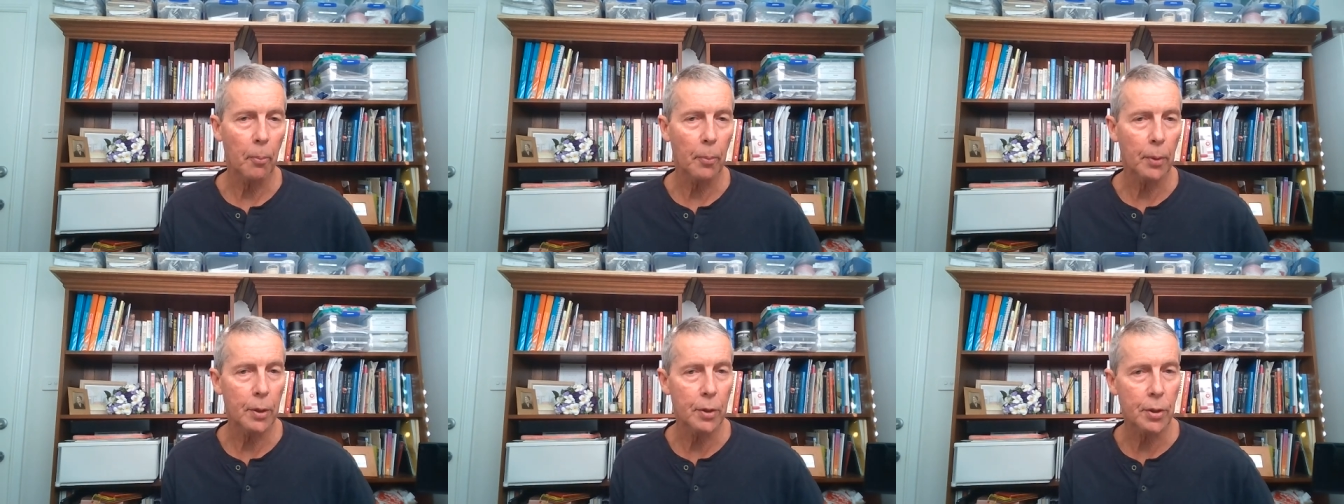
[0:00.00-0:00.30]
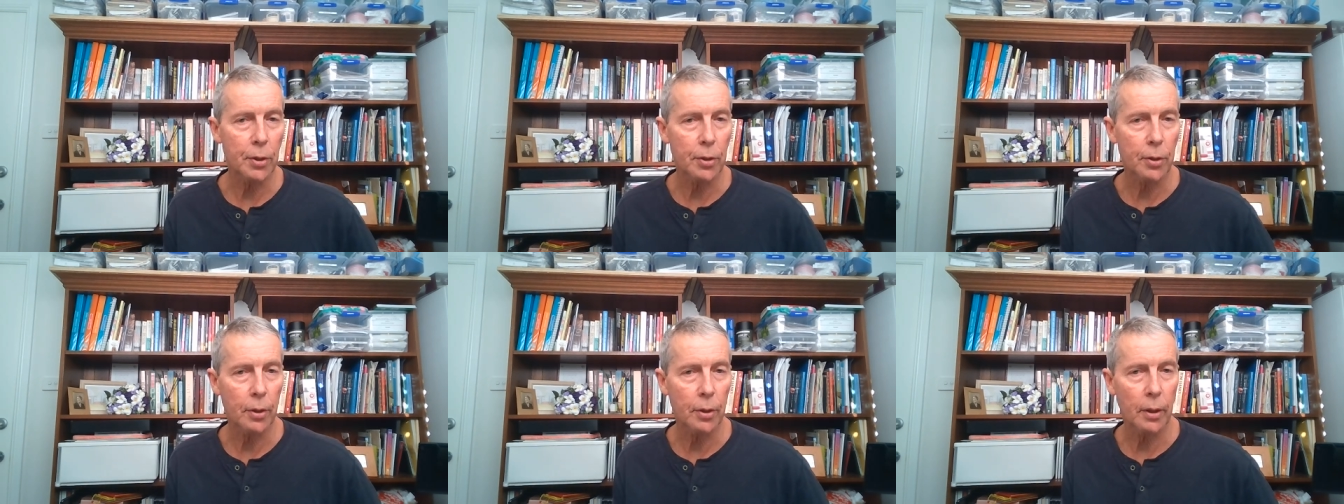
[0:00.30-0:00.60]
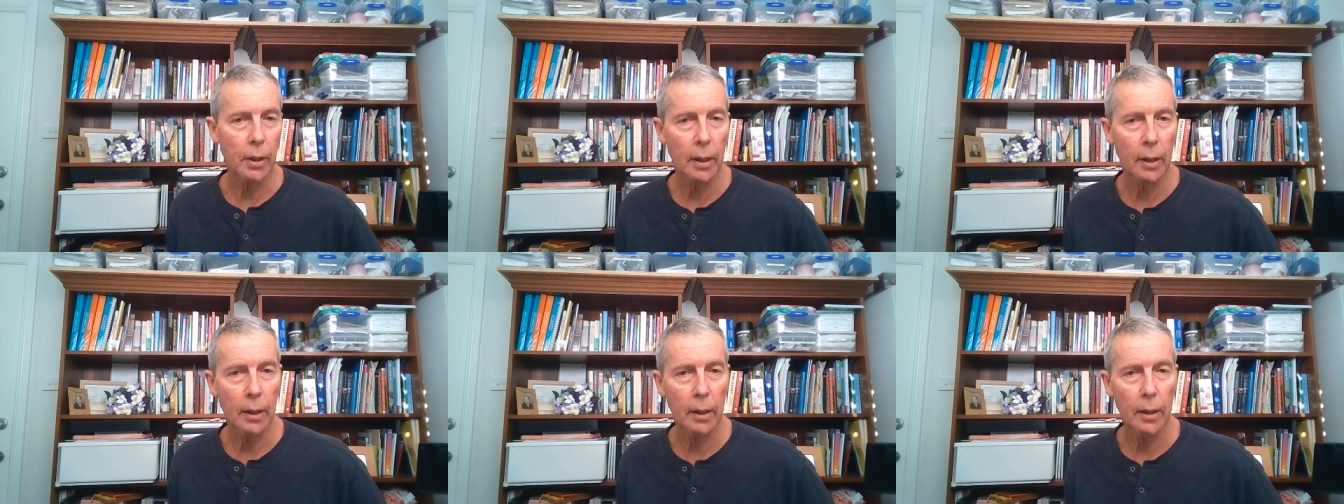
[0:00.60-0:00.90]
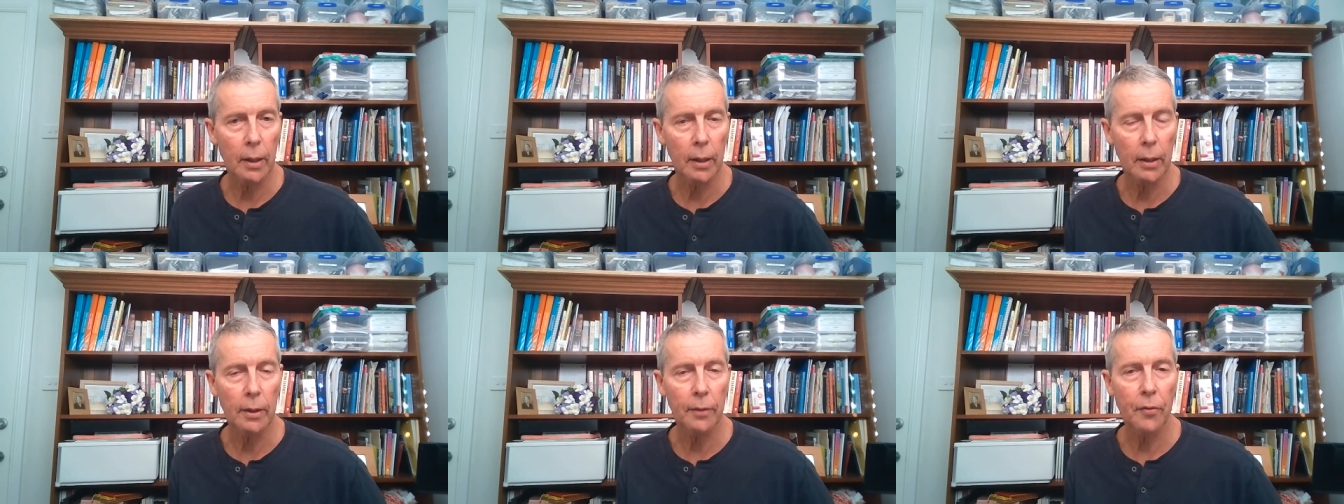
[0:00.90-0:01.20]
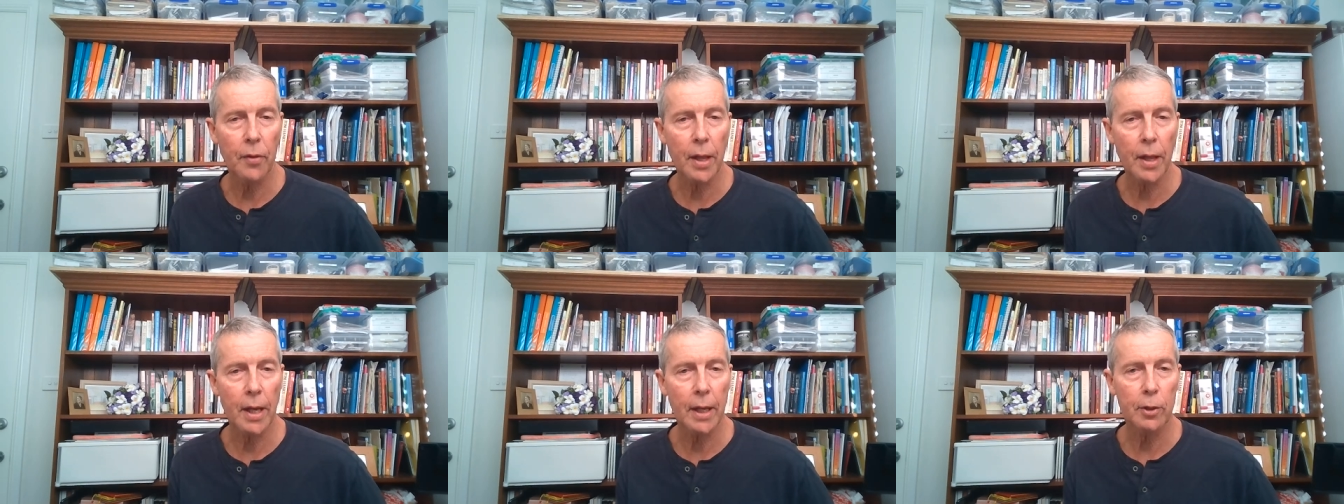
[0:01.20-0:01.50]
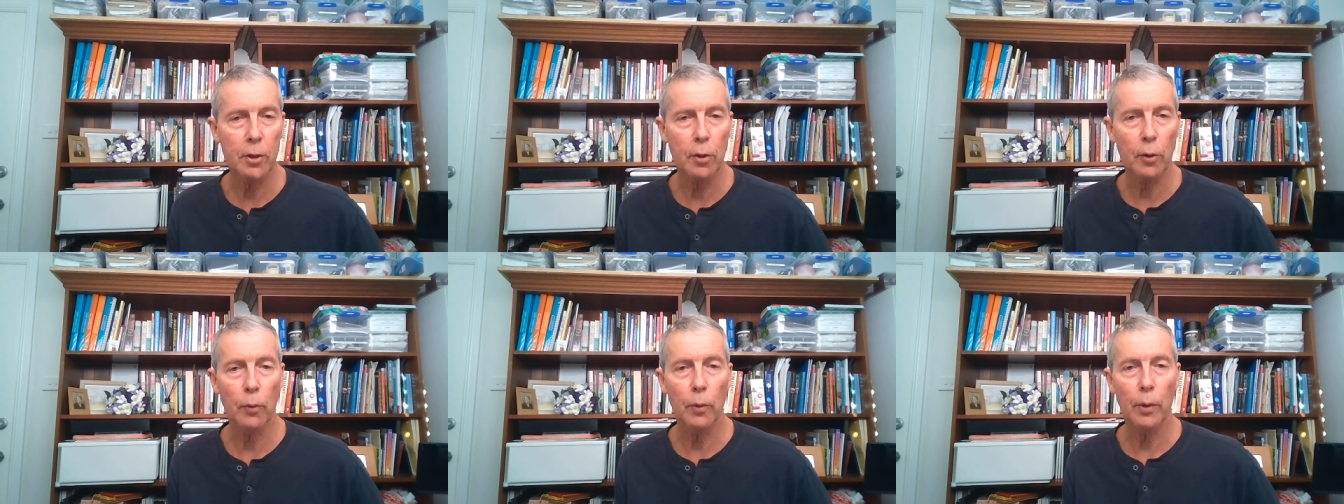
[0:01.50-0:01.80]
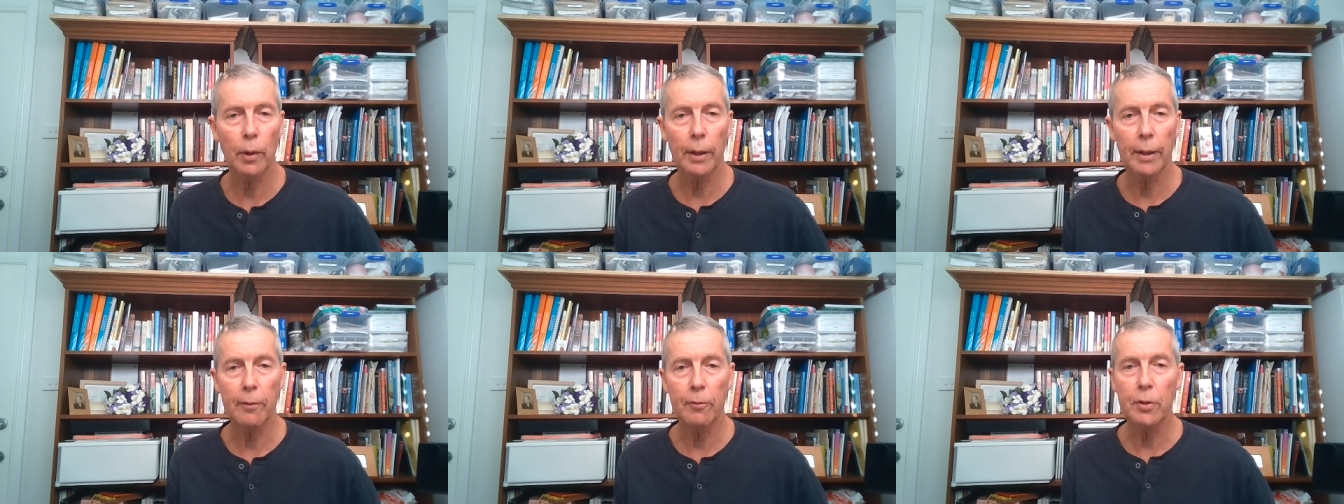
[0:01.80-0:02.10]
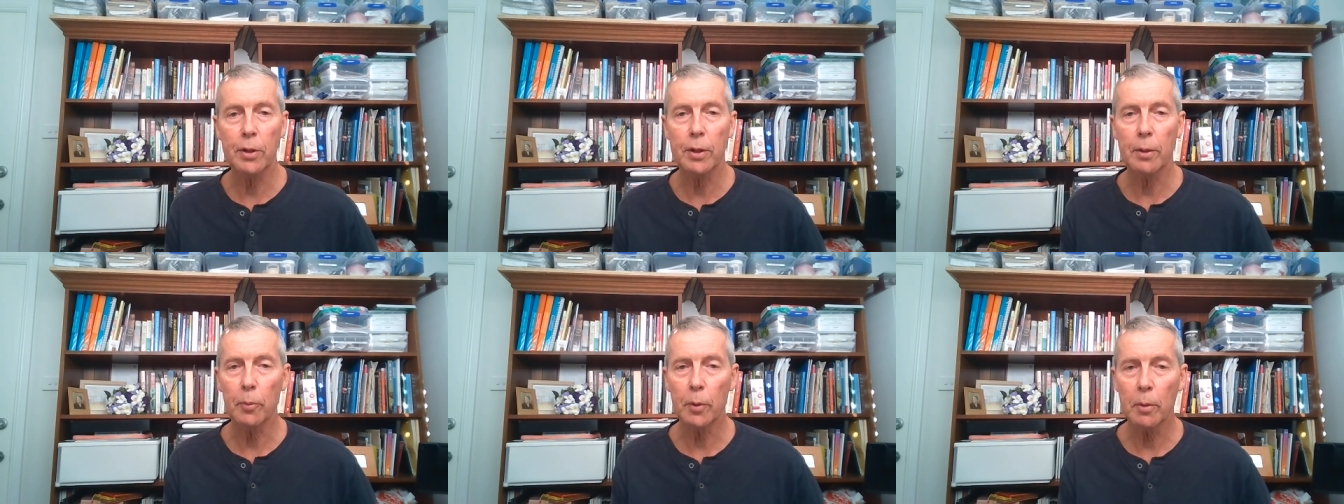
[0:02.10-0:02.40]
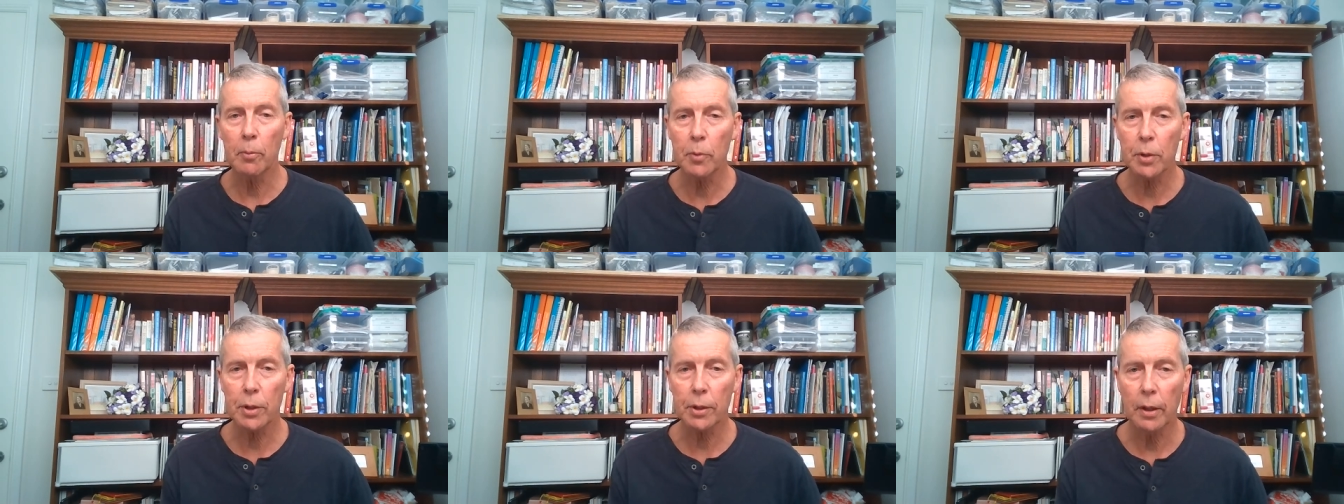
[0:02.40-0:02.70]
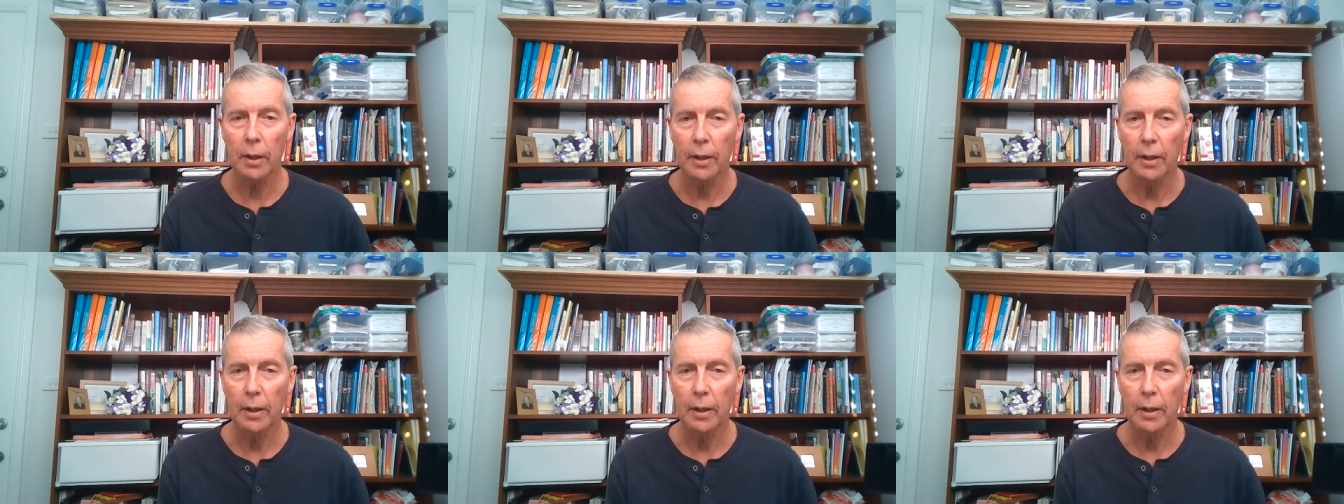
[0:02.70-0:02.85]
is there to relieve symptoms.